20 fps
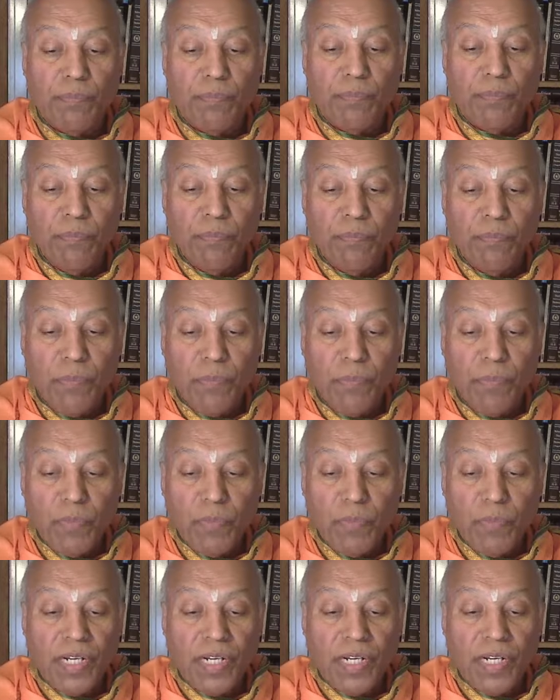
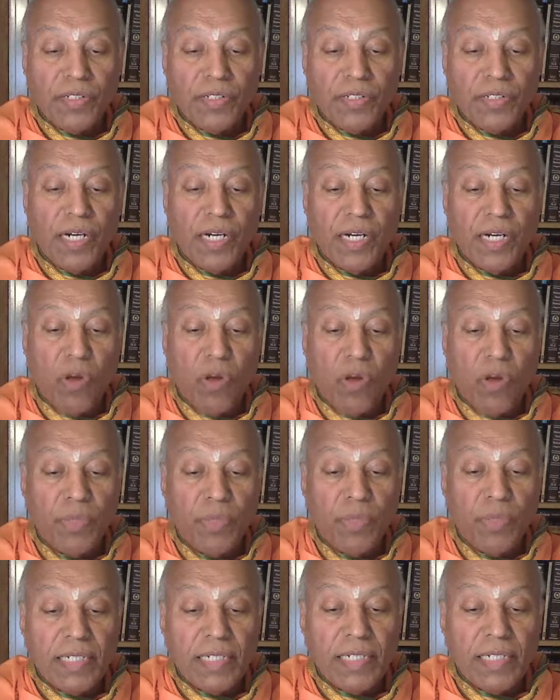permutation and
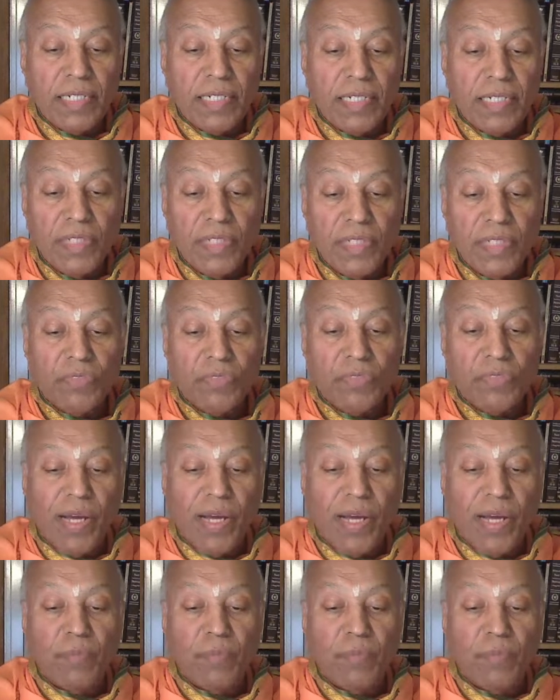combination of these five
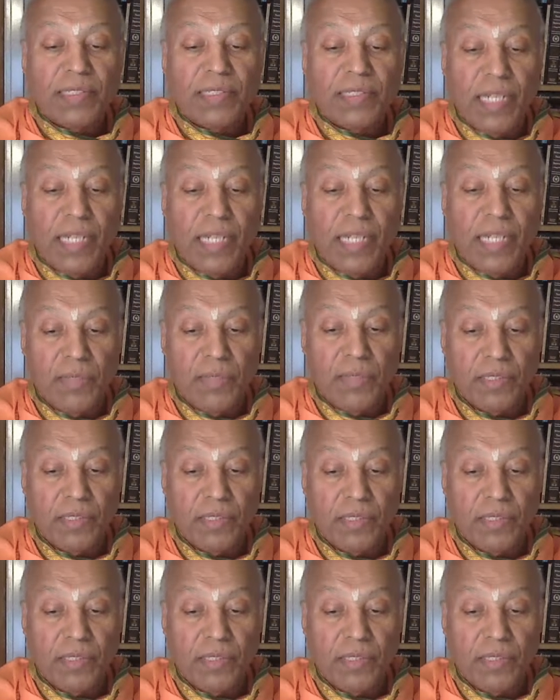basic elements.